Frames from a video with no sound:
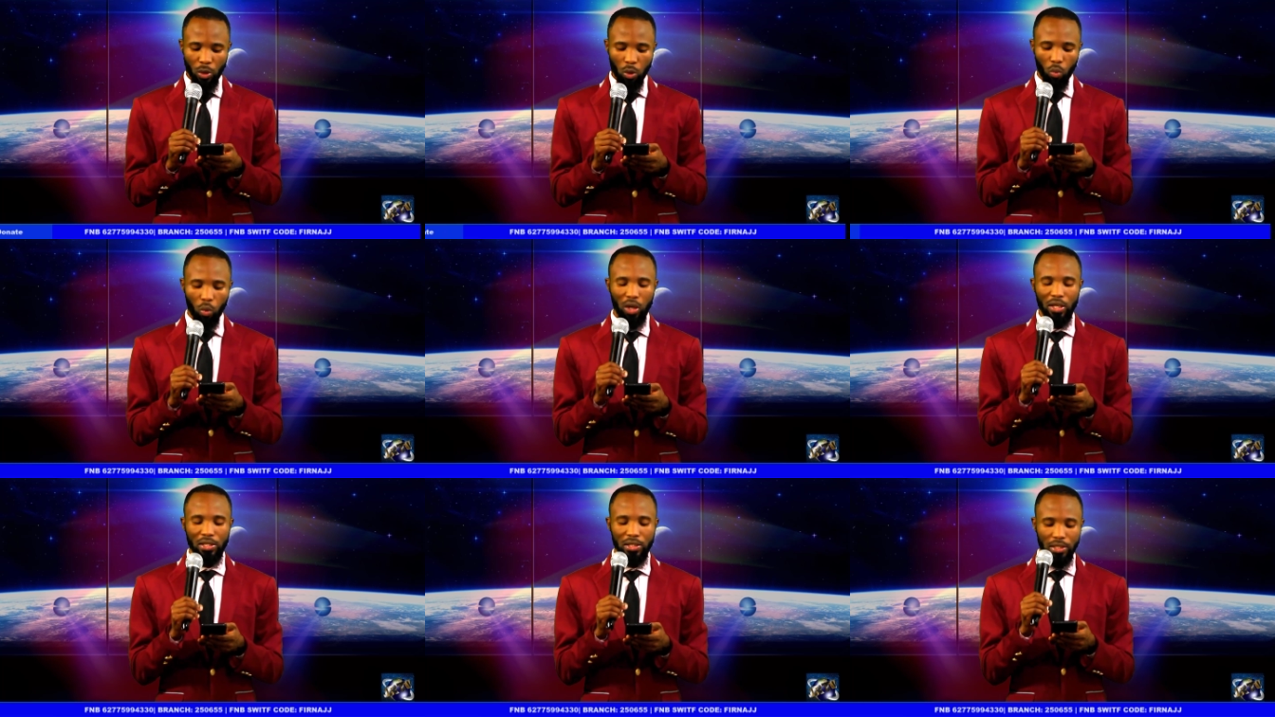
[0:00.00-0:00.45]

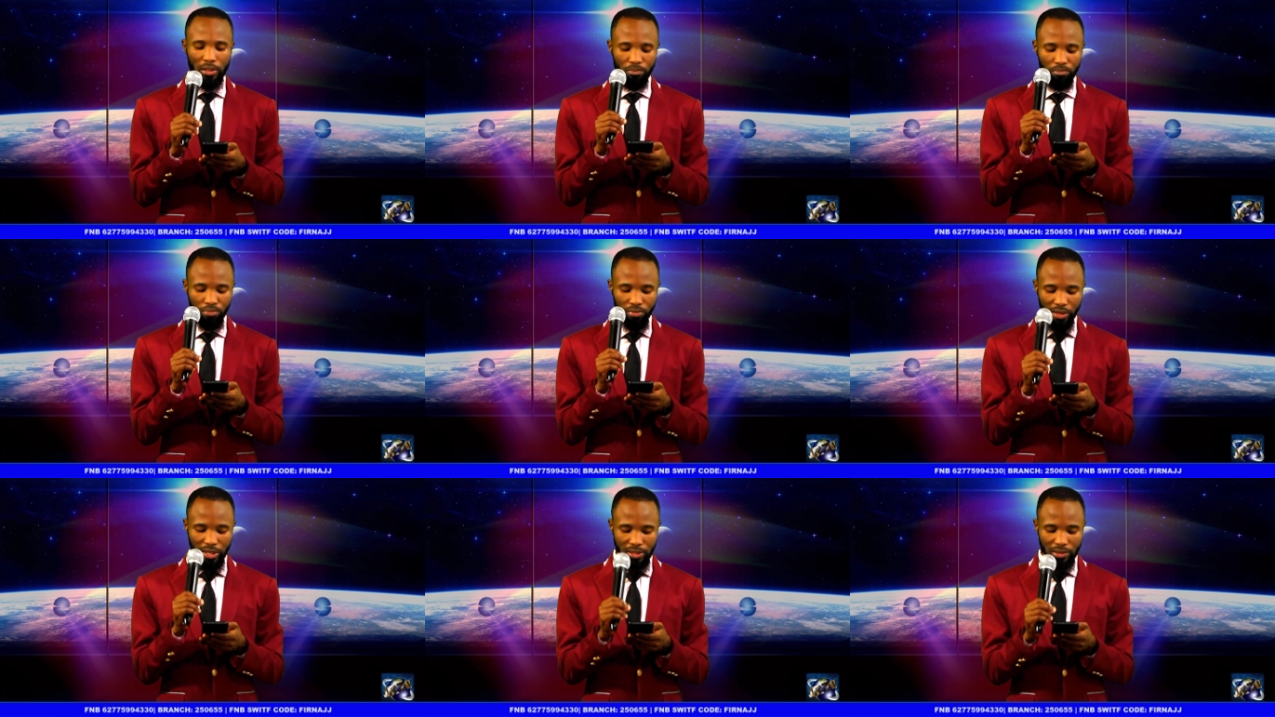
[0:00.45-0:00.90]
was the
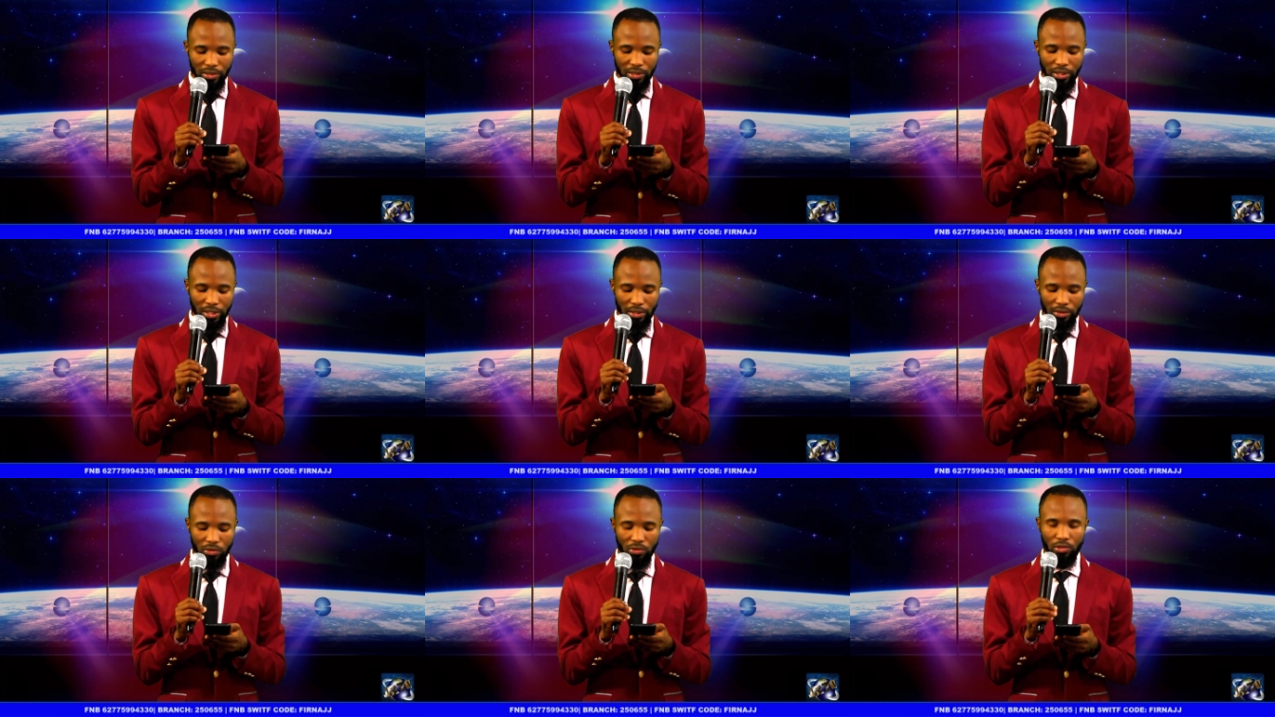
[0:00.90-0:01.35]

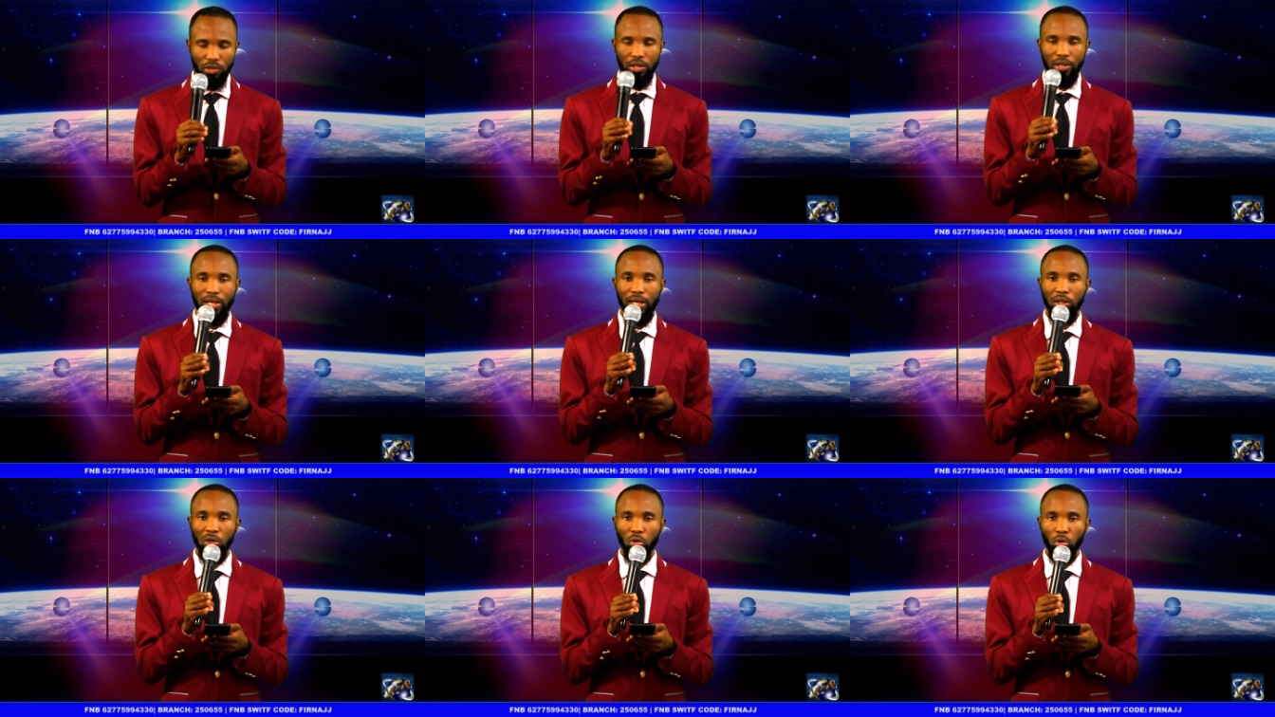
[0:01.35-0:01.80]
presidency
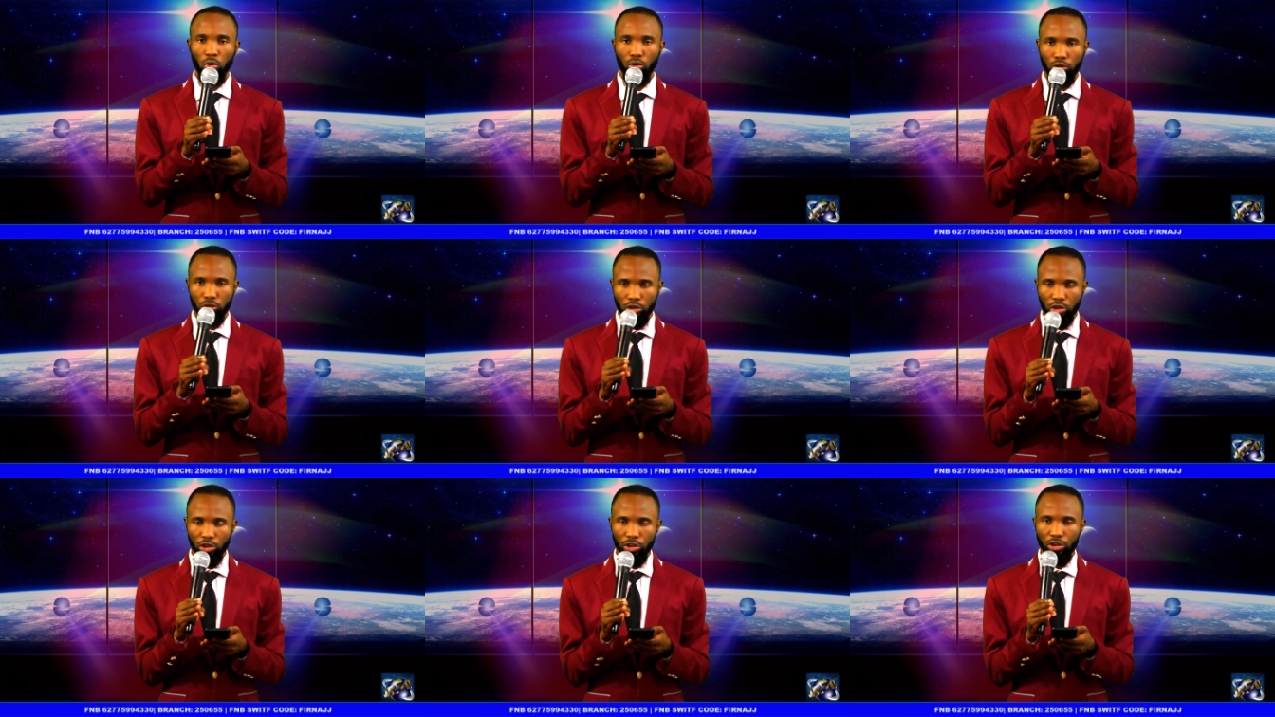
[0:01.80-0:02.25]
that
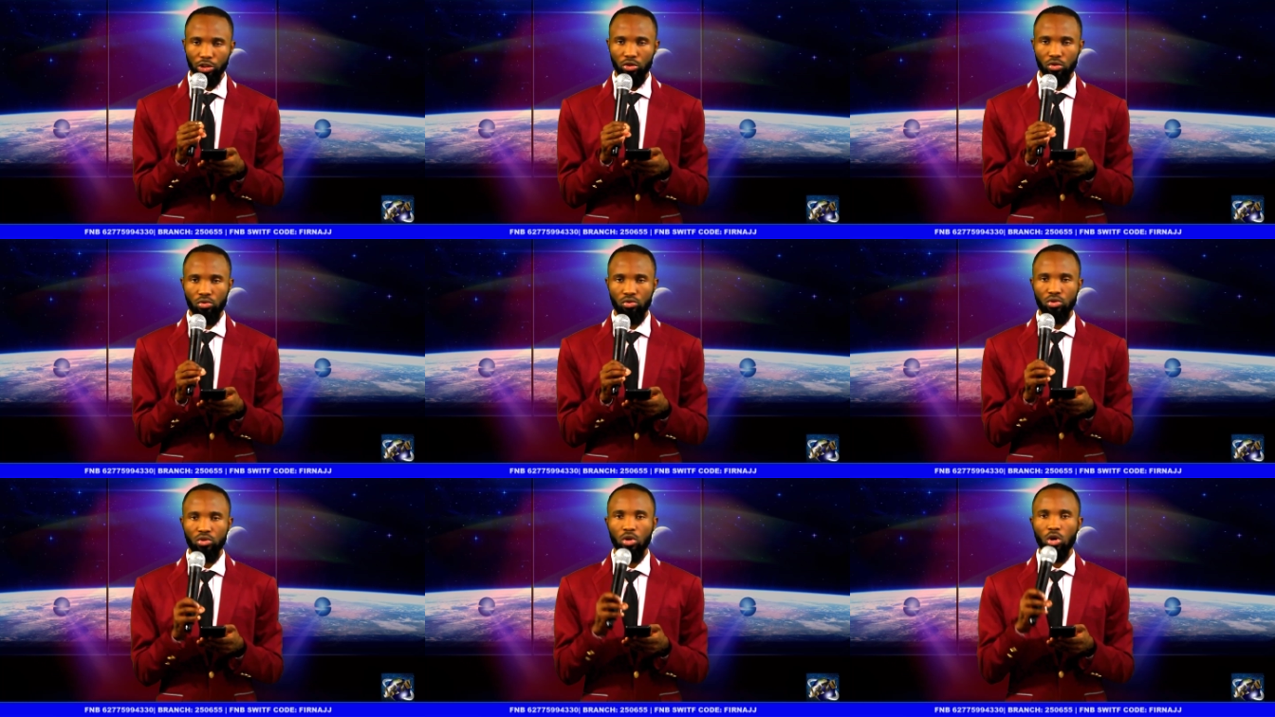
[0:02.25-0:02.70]

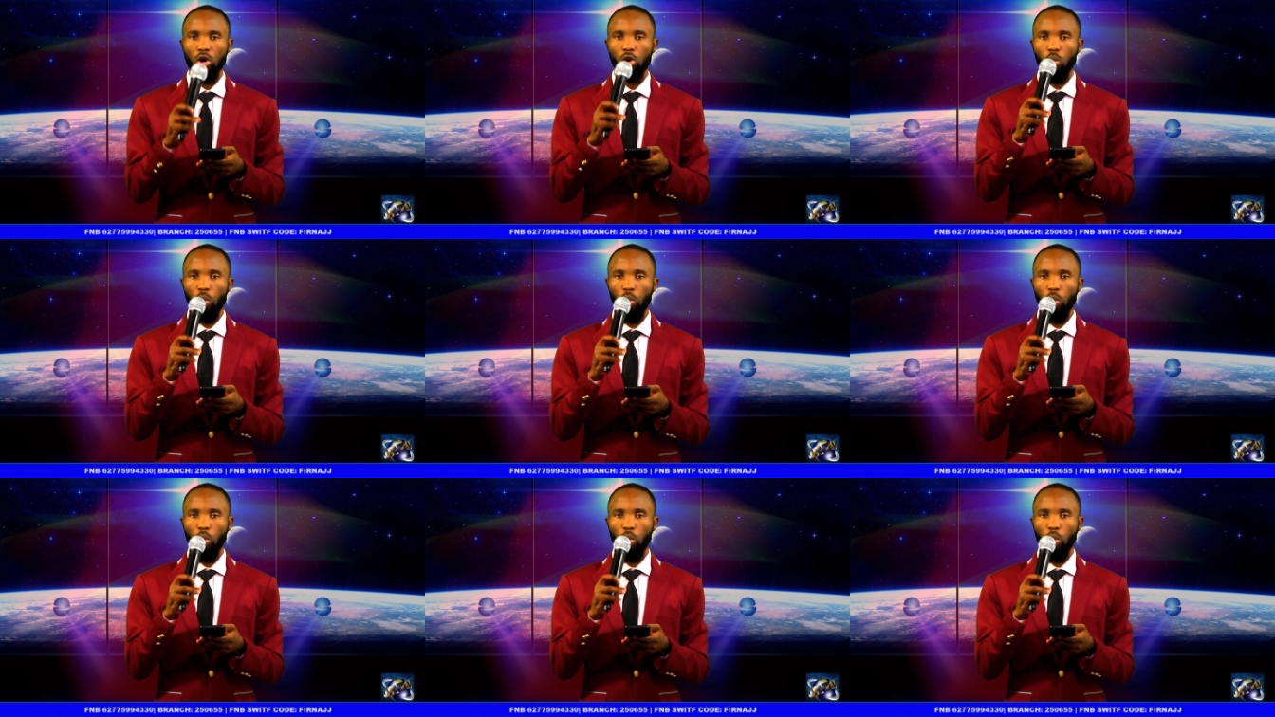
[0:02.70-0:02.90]
continues